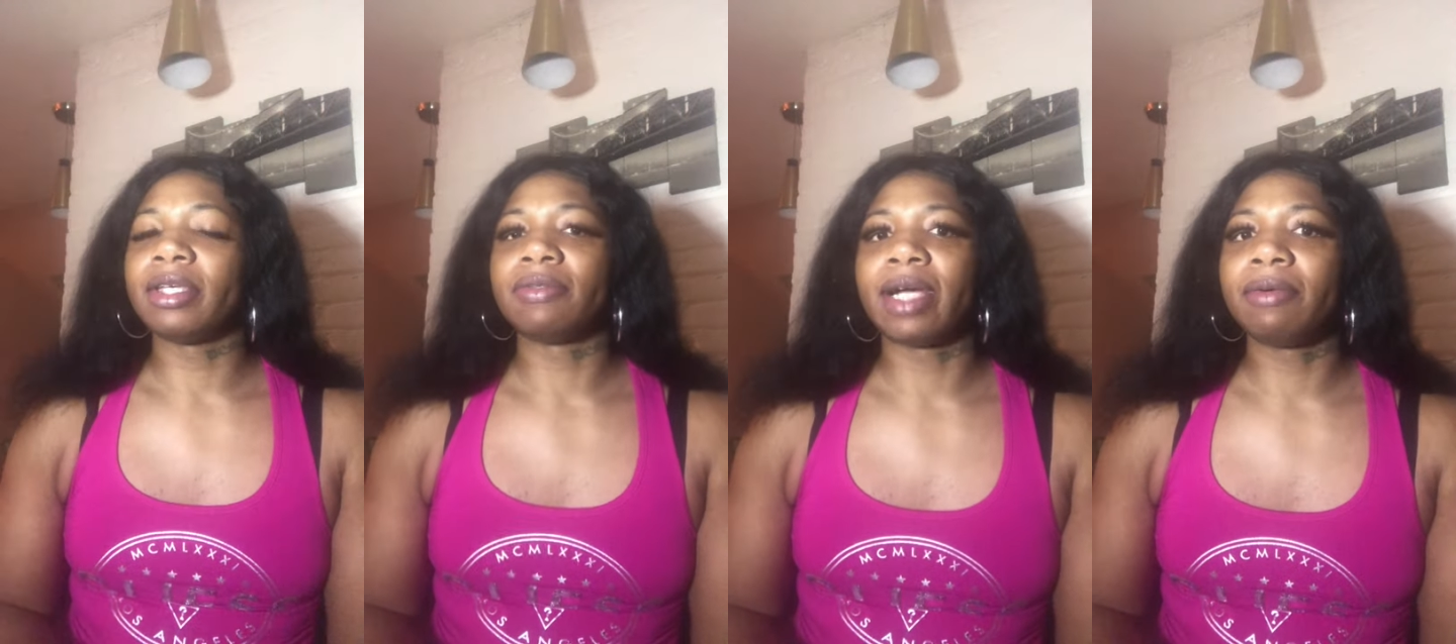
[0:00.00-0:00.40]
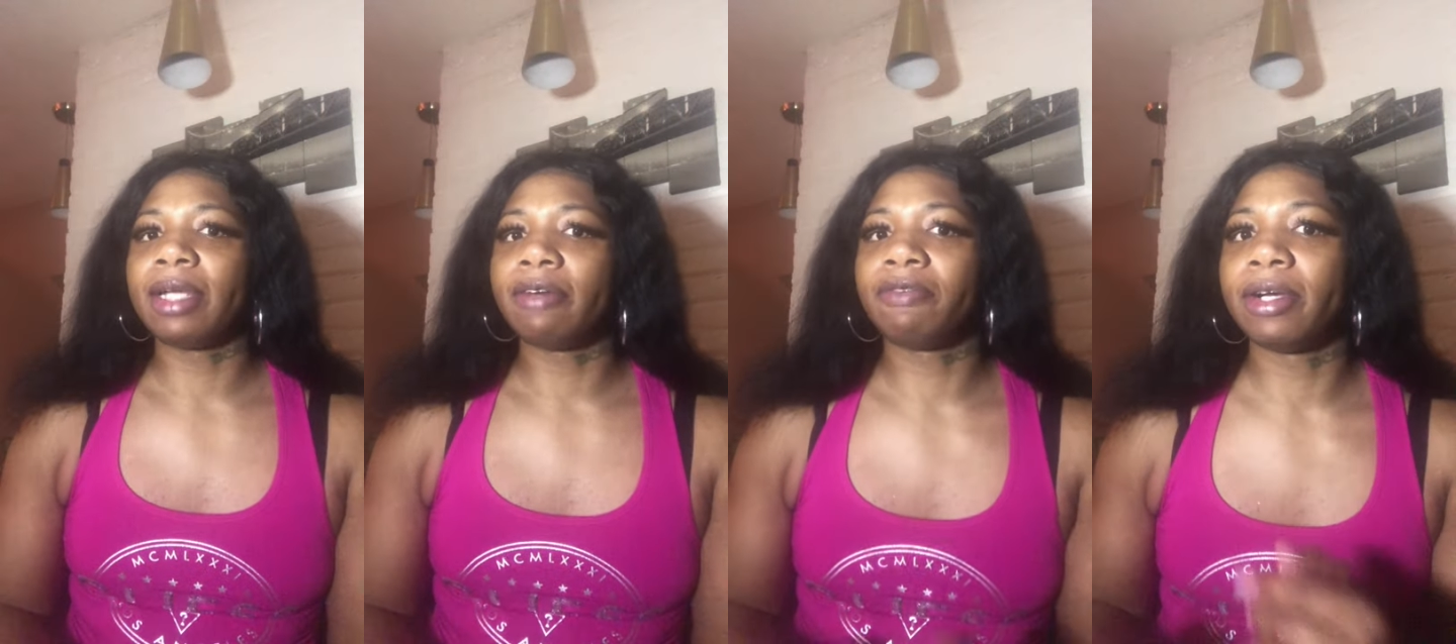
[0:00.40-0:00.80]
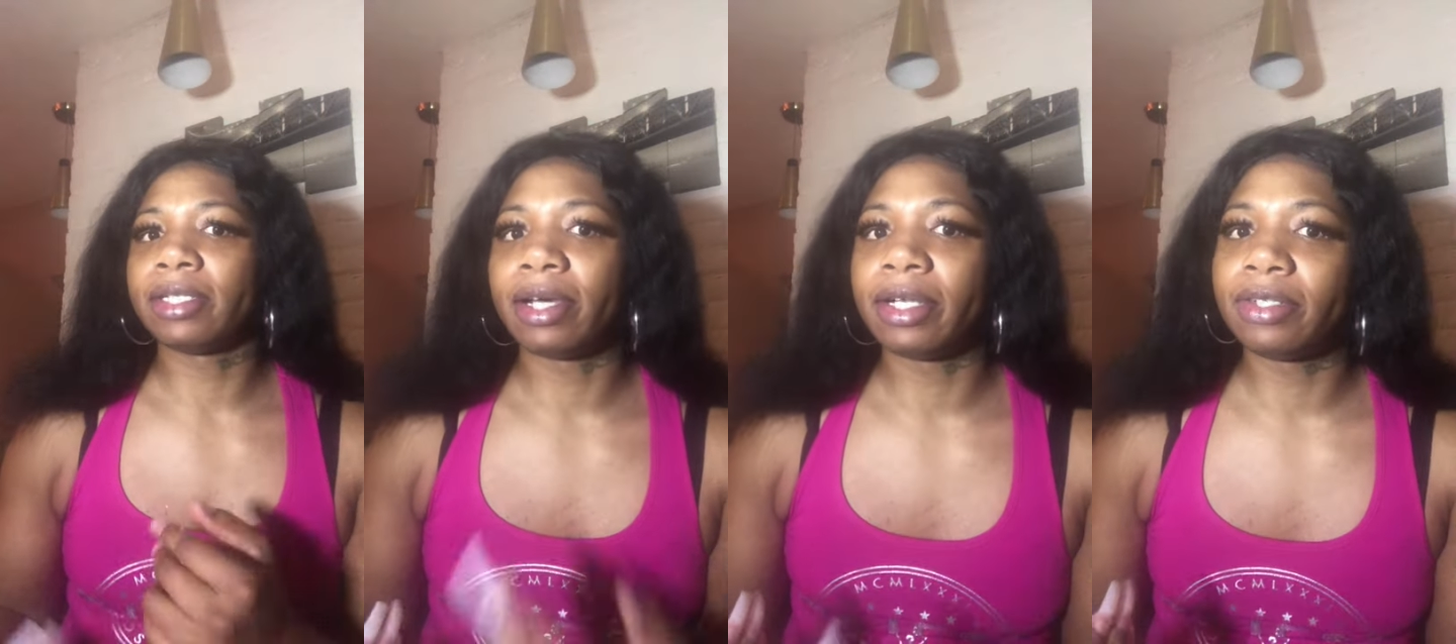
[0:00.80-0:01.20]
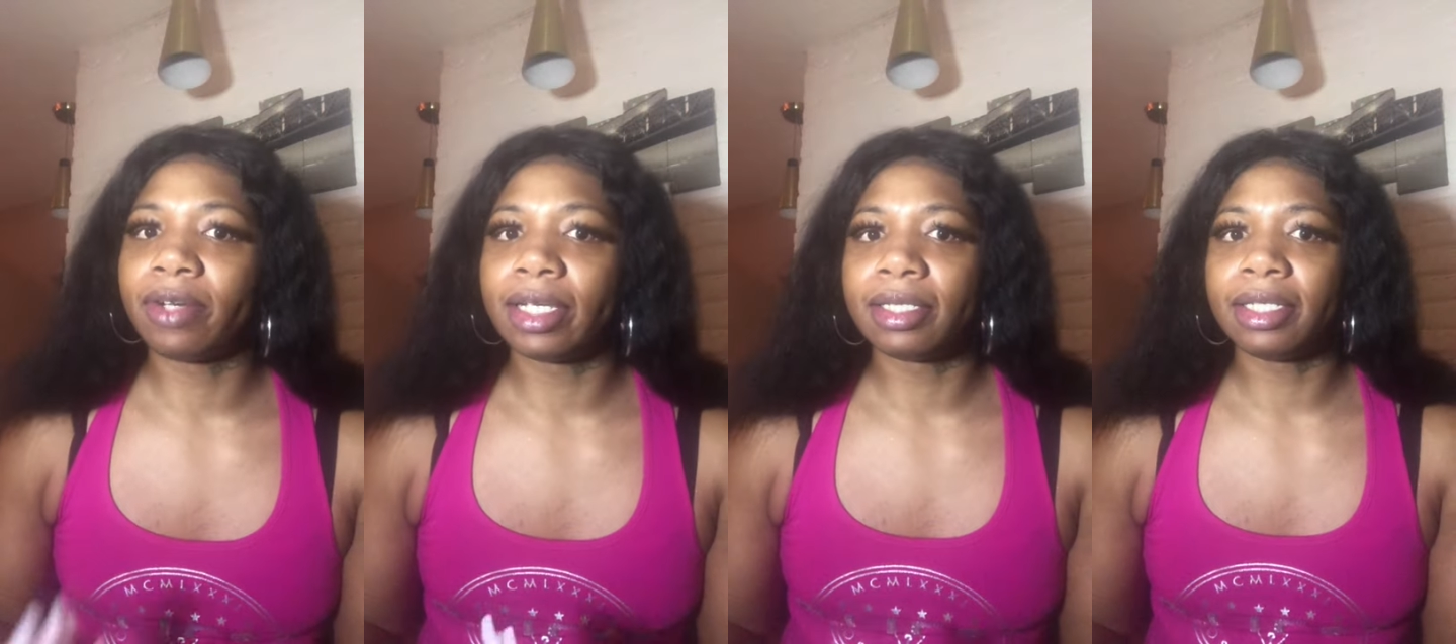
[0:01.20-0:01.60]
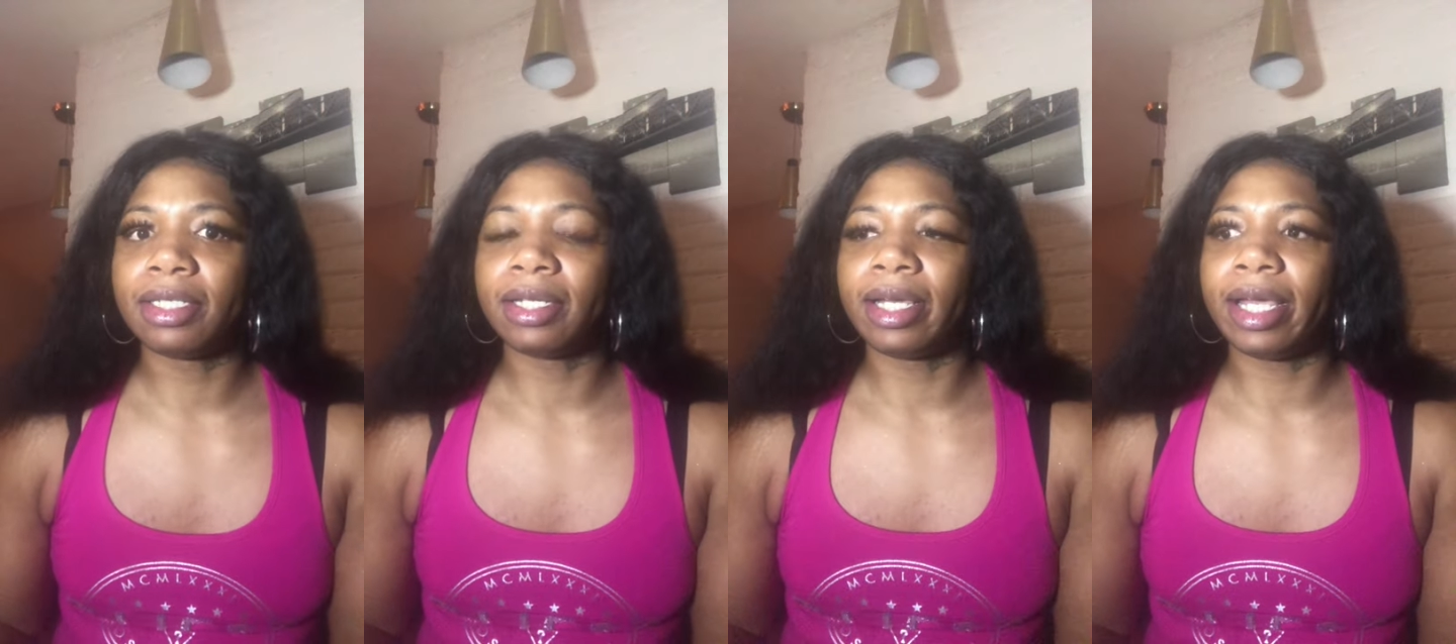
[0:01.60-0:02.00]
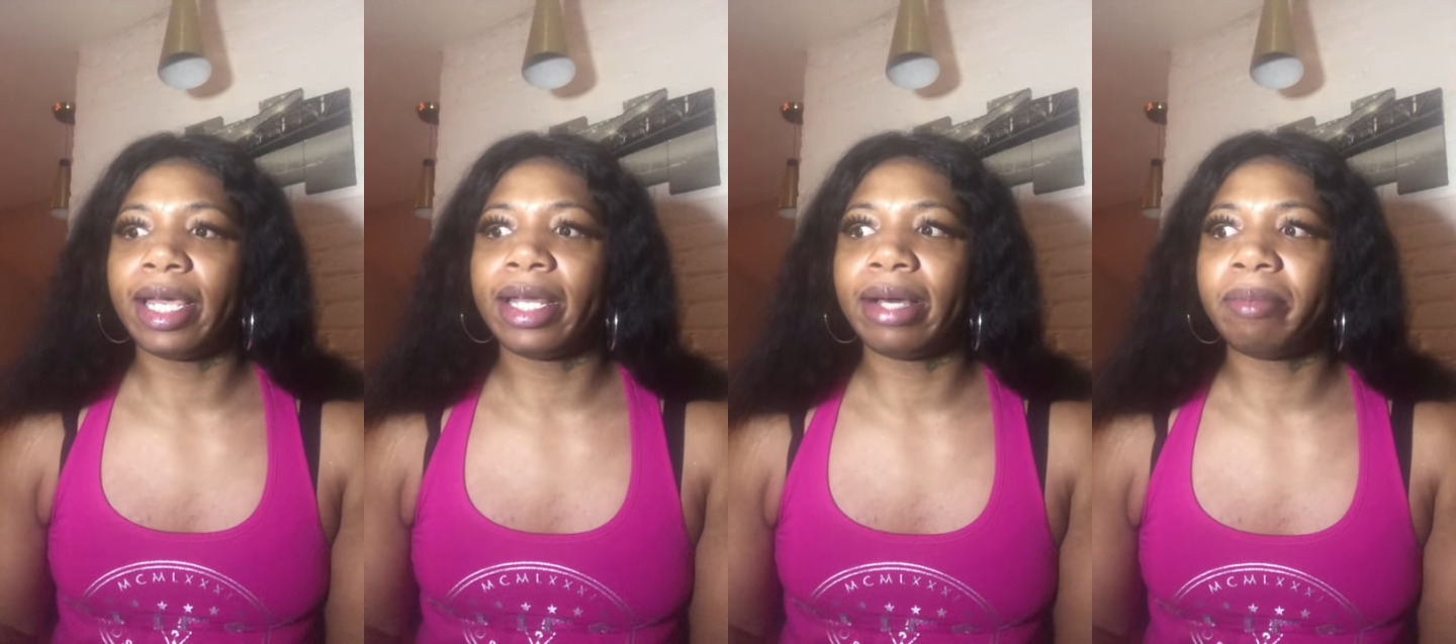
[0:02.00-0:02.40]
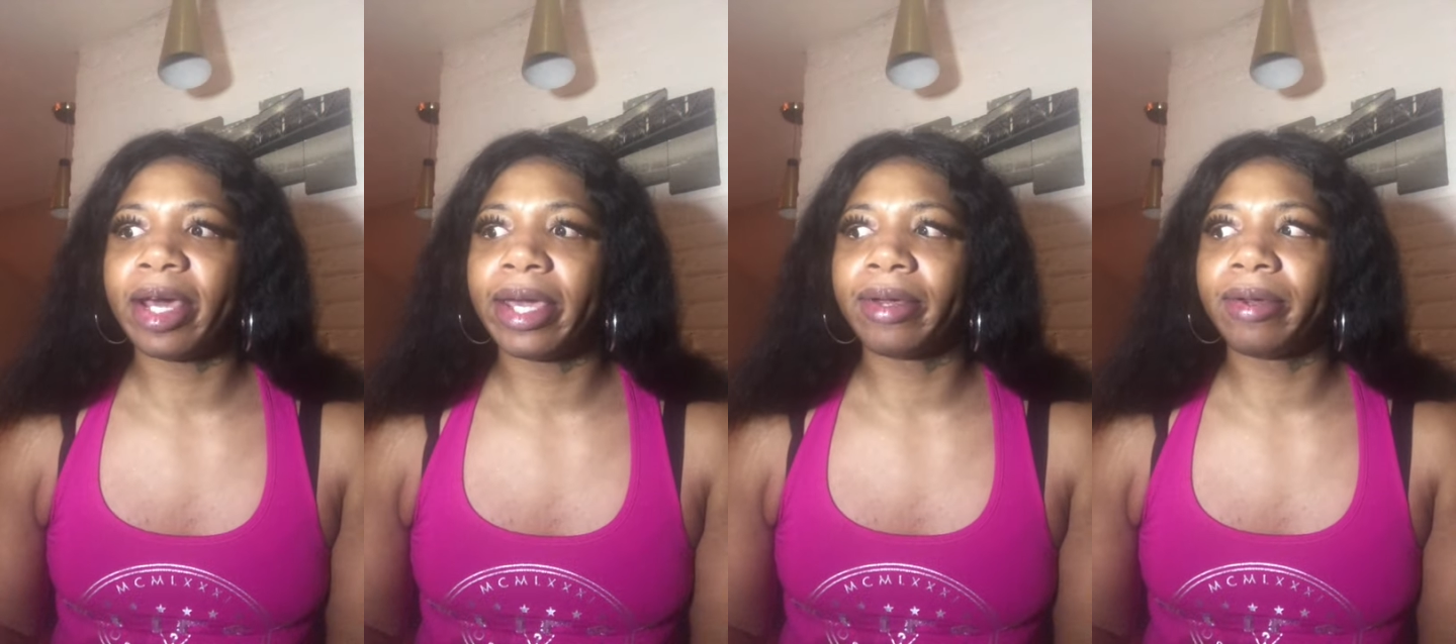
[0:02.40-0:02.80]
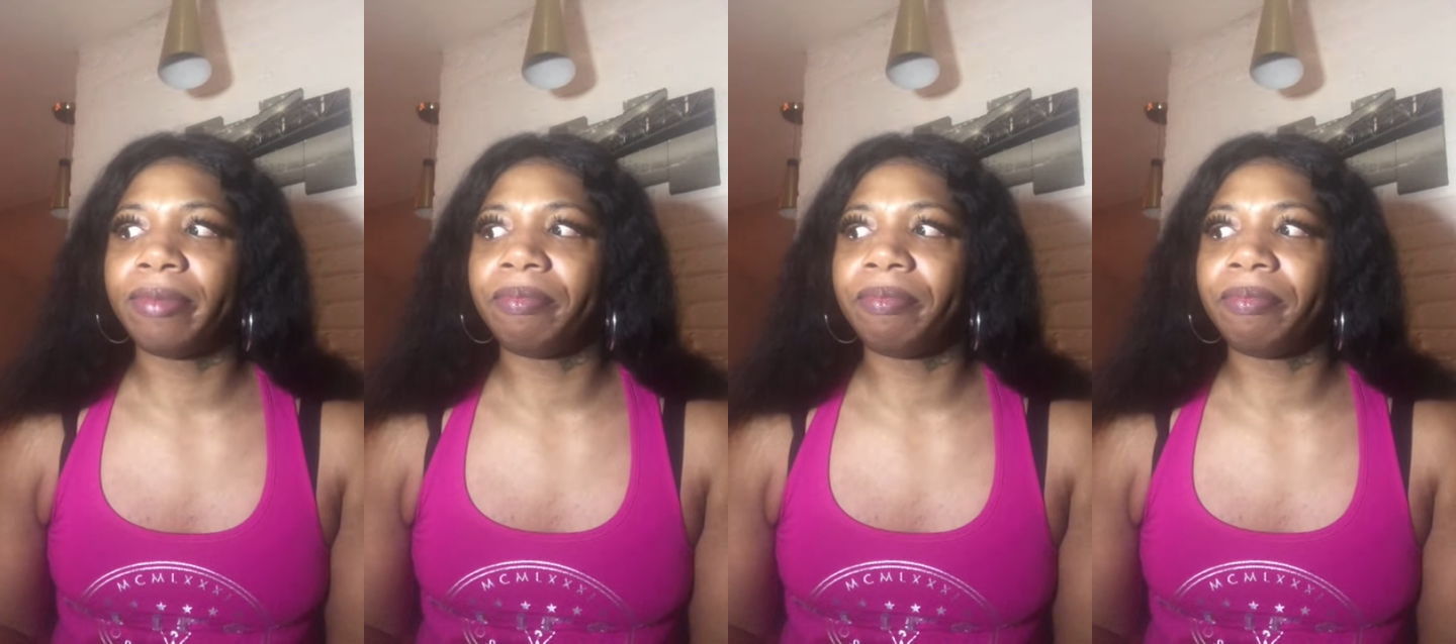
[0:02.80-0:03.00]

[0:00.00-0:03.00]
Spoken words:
It's right when I first started transitioning, and I'm like,